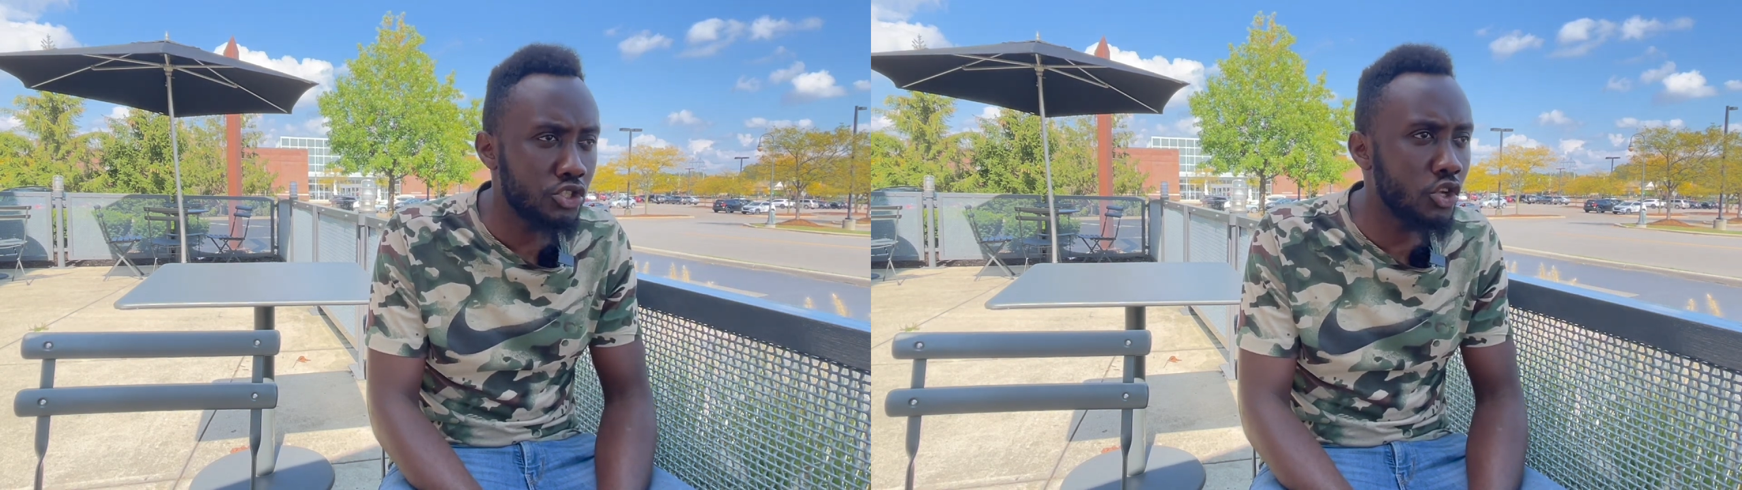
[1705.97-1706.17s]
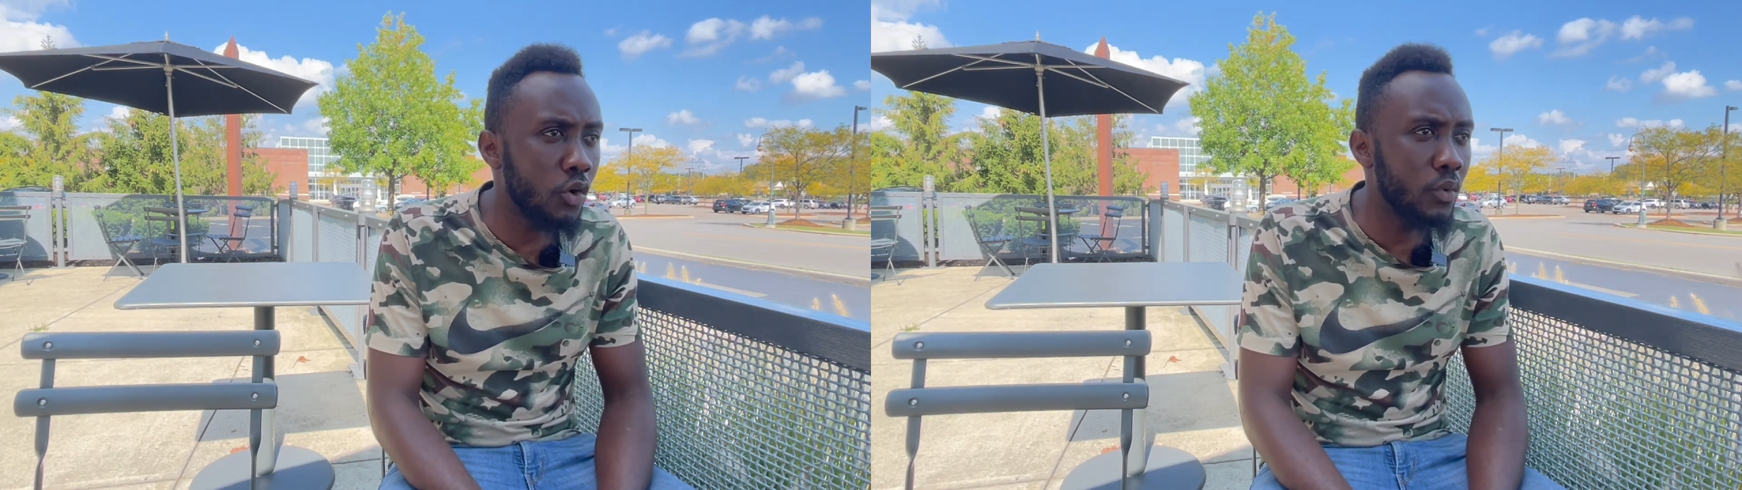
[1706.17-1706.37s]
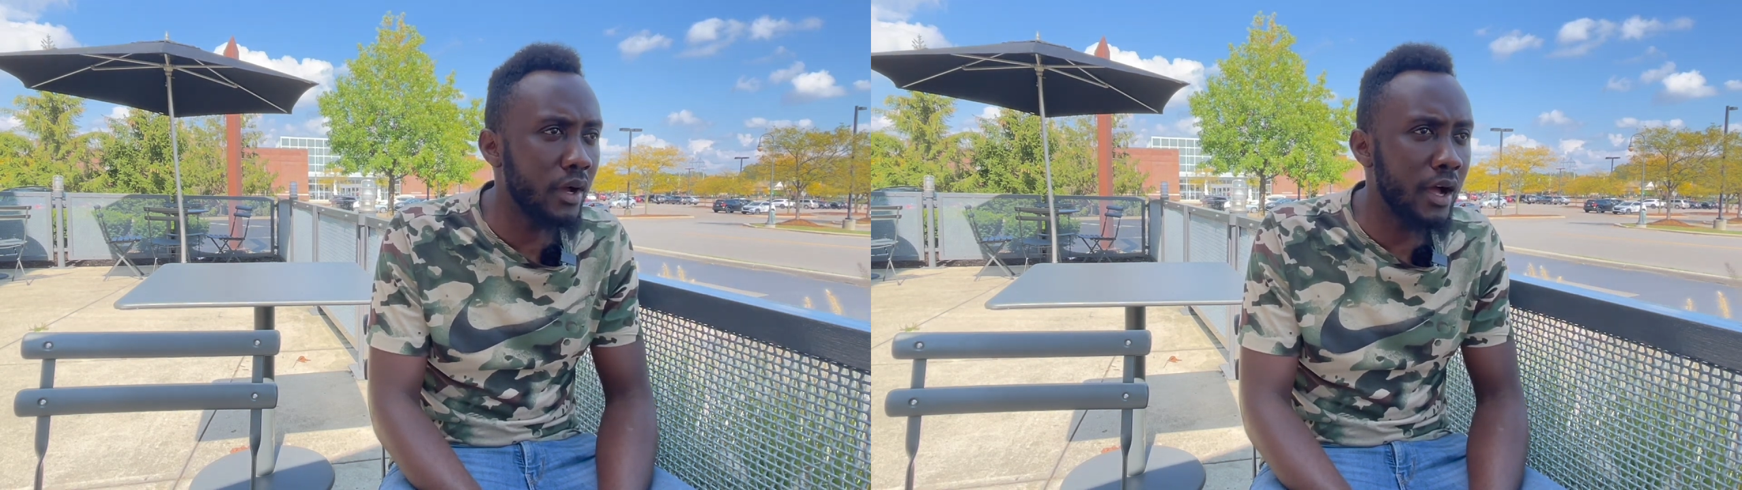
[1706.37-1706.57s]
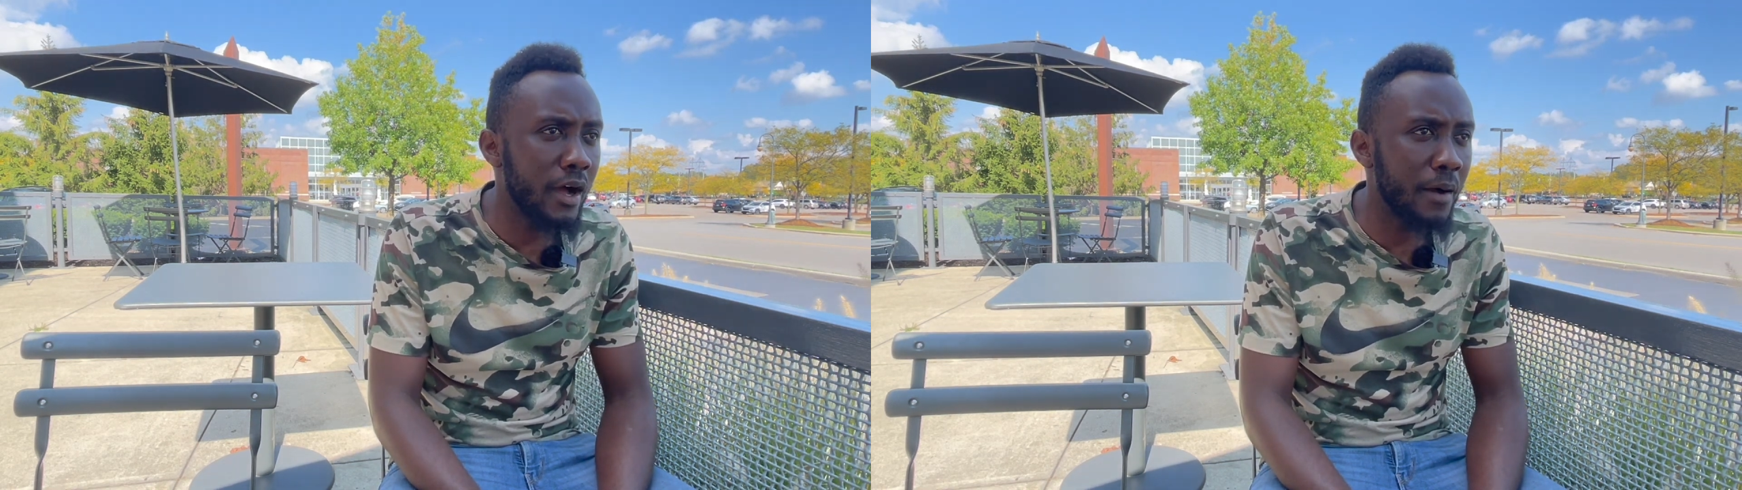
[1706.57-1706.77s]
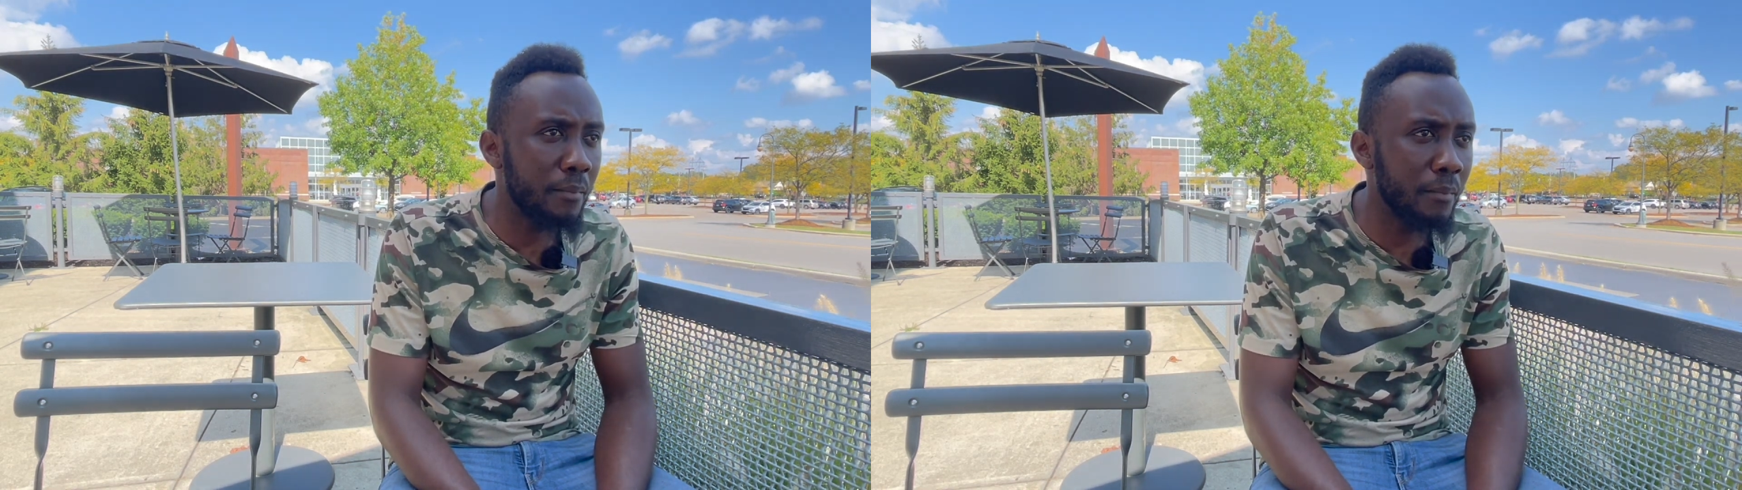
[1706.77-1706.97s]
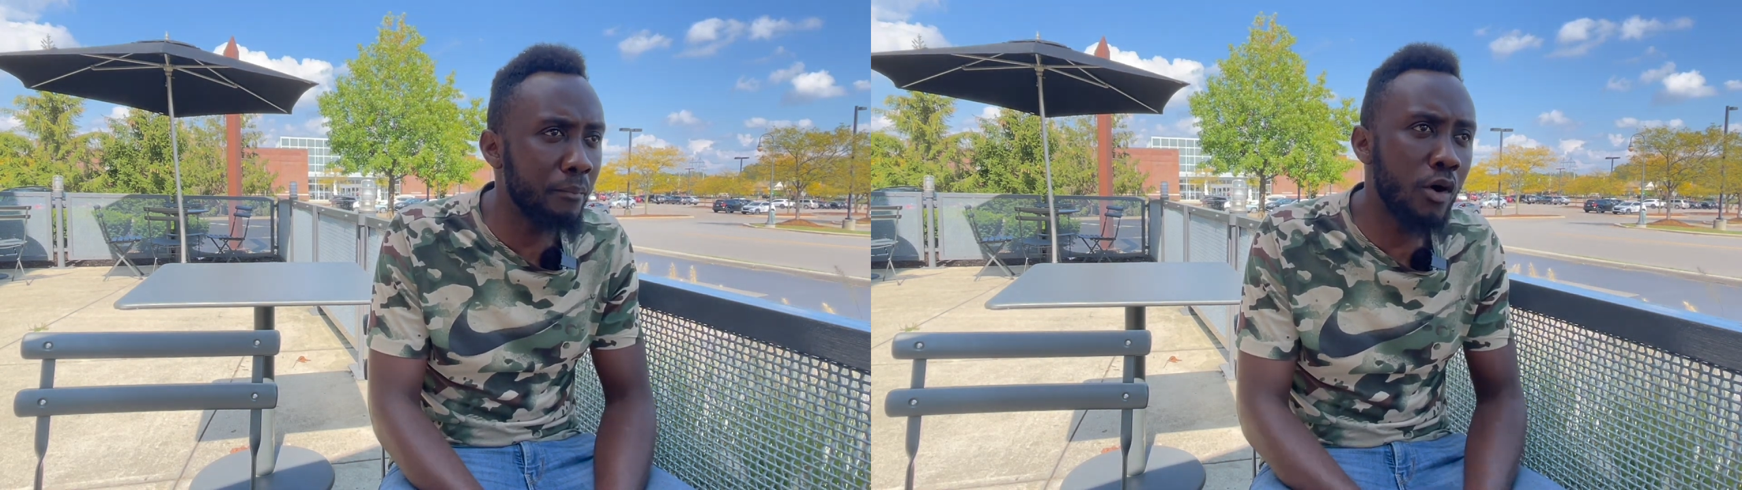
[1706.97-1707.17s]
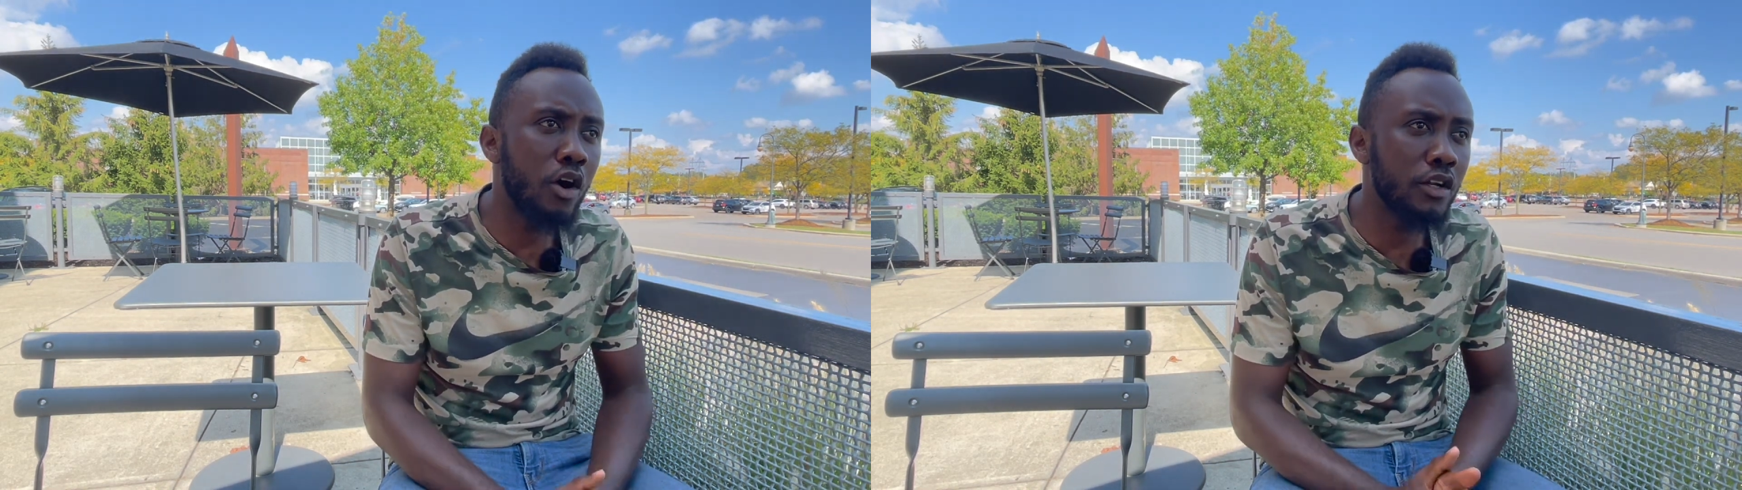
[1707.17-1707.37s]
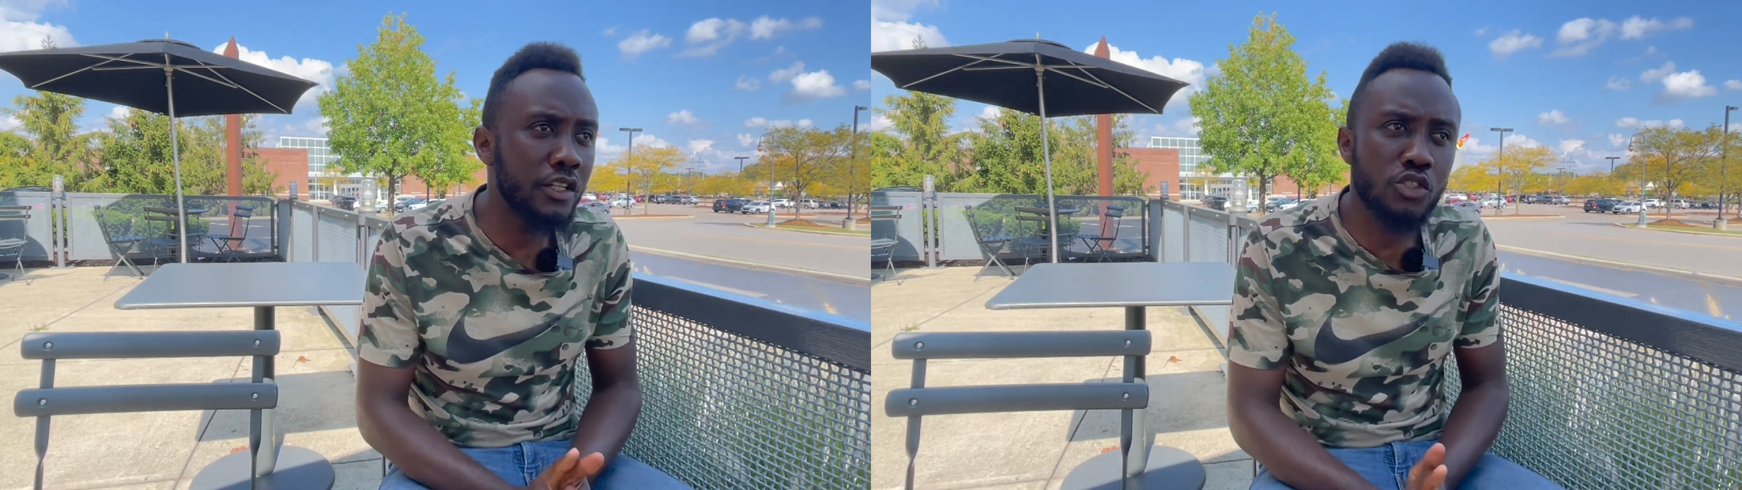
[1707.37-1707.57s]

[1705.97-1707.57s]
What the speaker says: So, but they